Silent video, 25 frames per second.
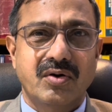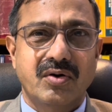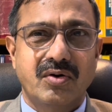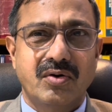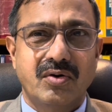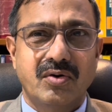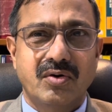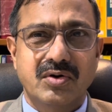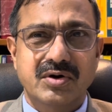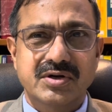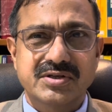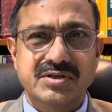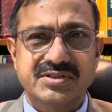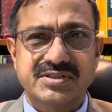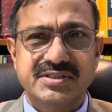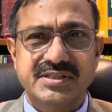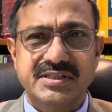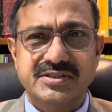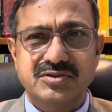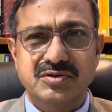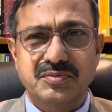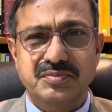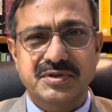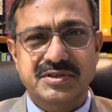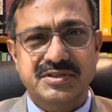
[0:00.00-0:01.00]
Order
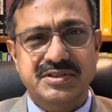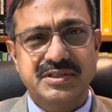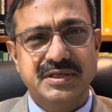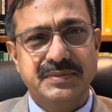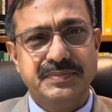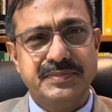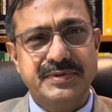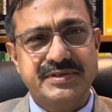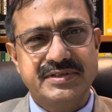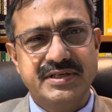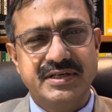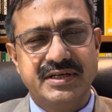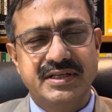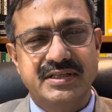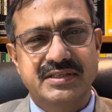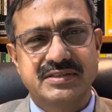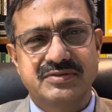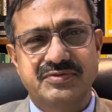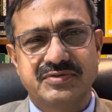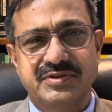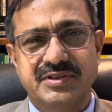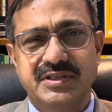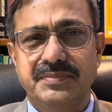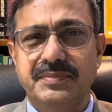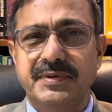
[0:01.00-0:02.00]
6 of the CPC deals
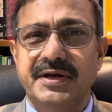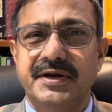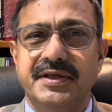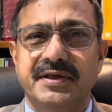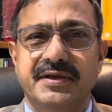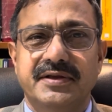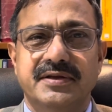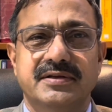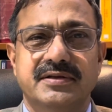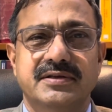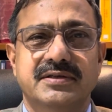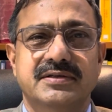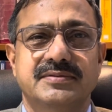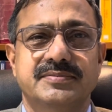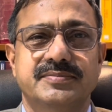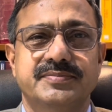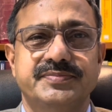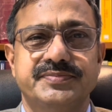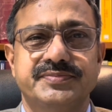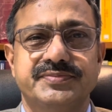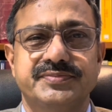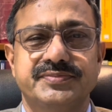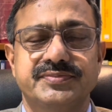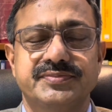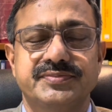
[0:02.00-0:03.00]
with the pleading.
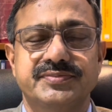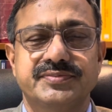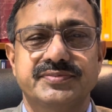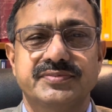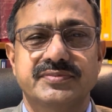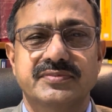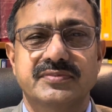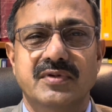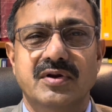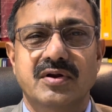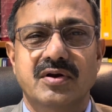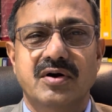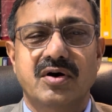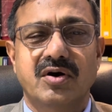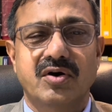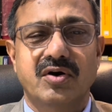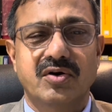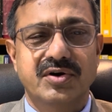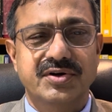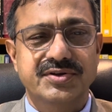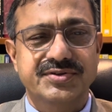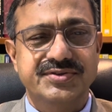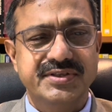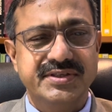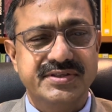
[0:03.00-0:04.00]

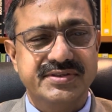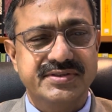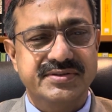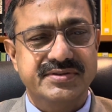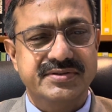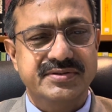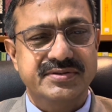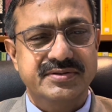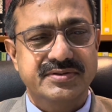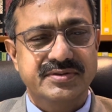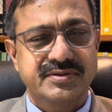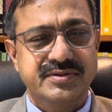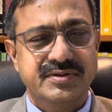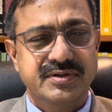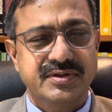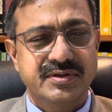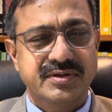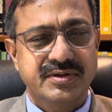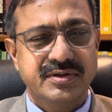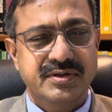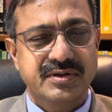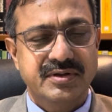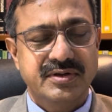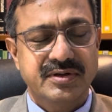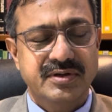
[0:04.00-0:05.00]
Order 6,
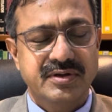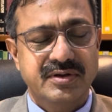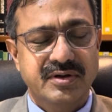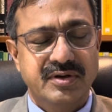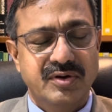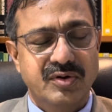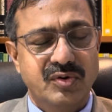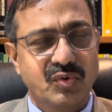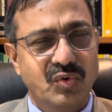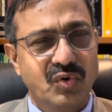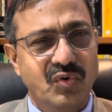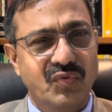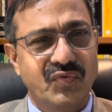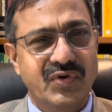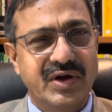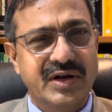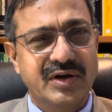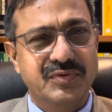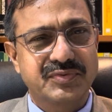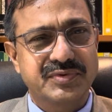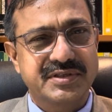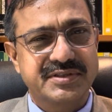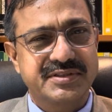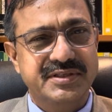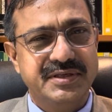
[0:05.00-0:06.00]
Rule 1
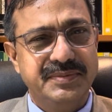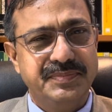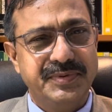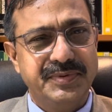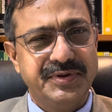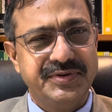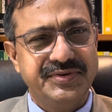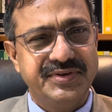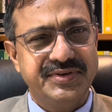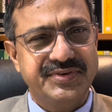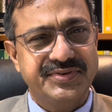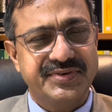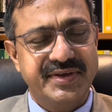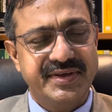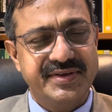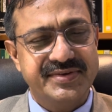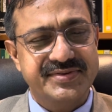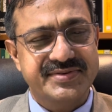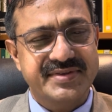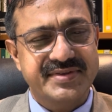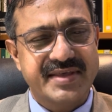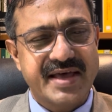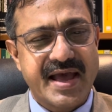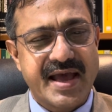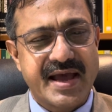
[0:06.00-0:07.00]
of the CPC says
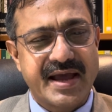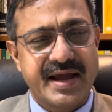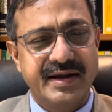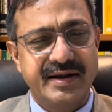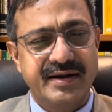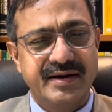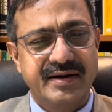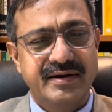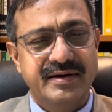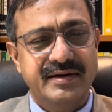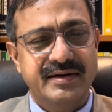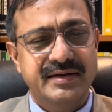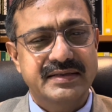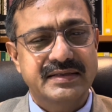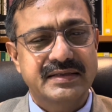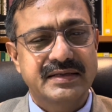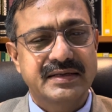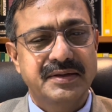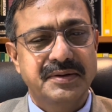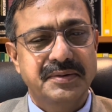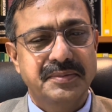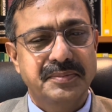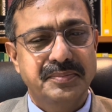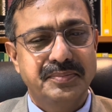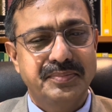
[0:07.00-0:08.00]
that
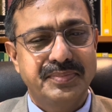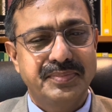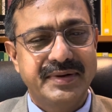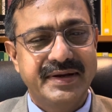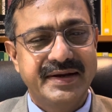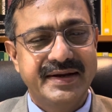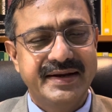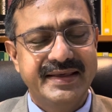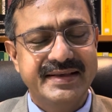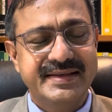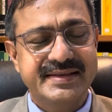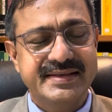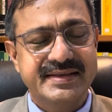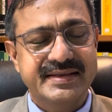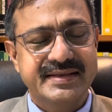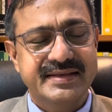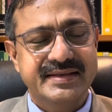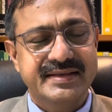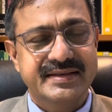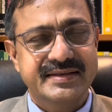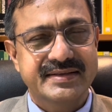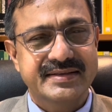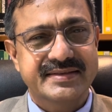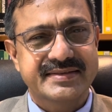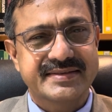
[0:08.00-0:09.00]
pleading
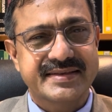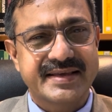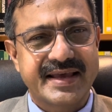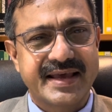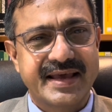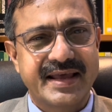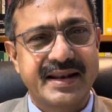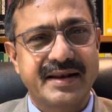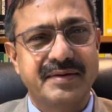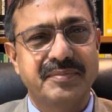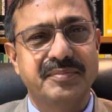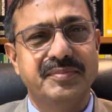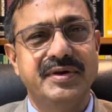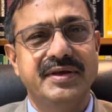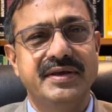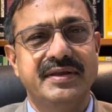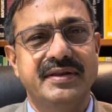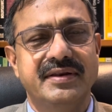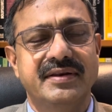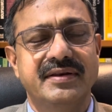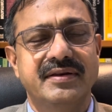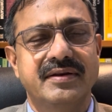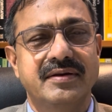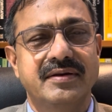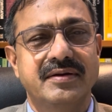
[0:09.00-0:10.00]
shall
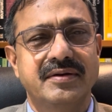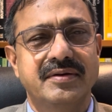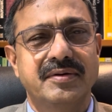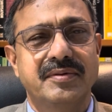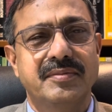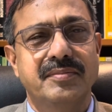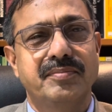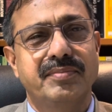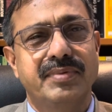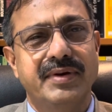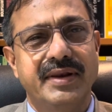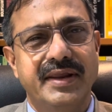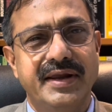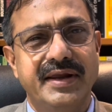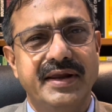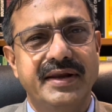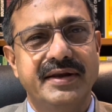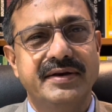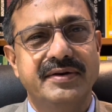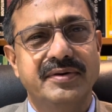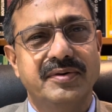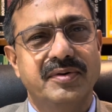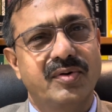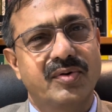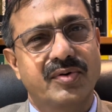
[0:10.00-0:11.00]
mean plaint
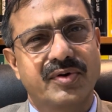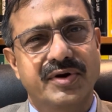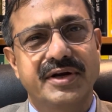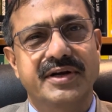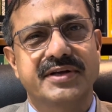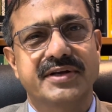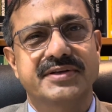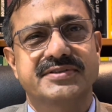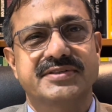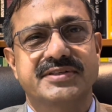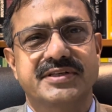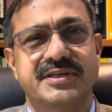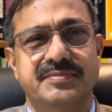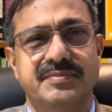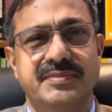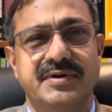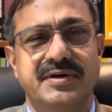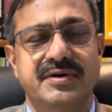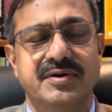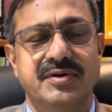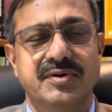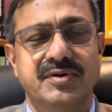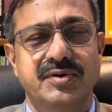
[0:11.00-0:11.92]
or written statement.